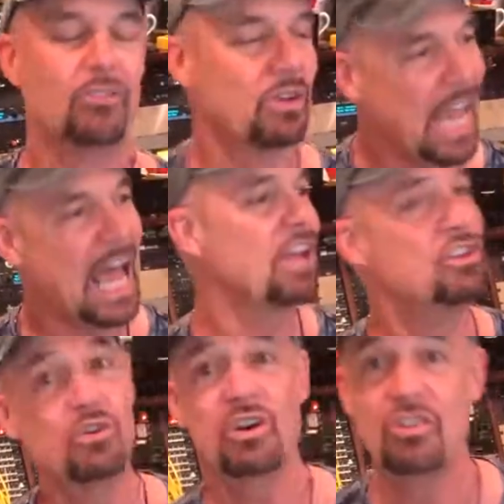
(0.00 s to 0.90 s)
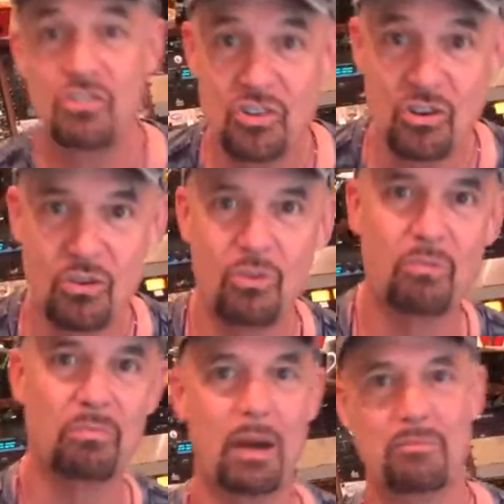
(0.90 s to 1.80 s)
So yeah, you could
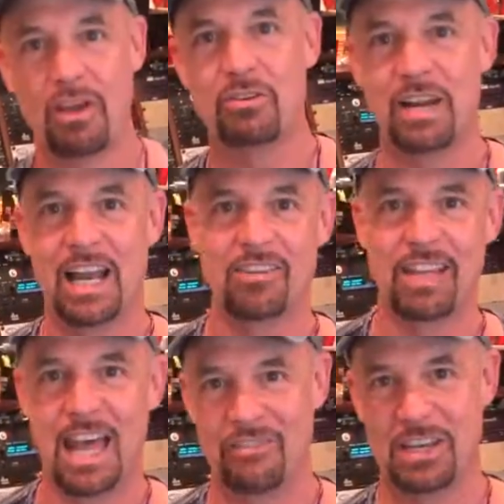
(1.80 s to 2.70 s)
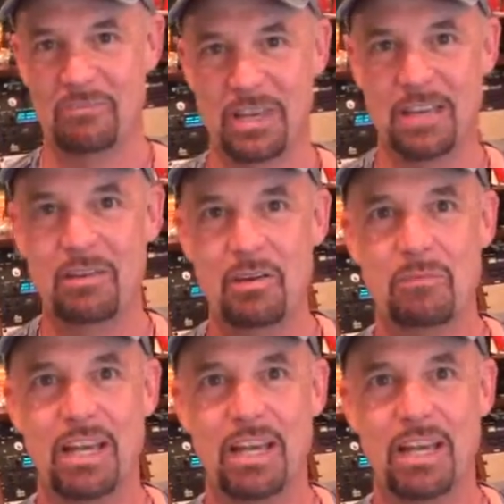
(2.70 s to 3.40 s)
do, my brother right now is laughing at me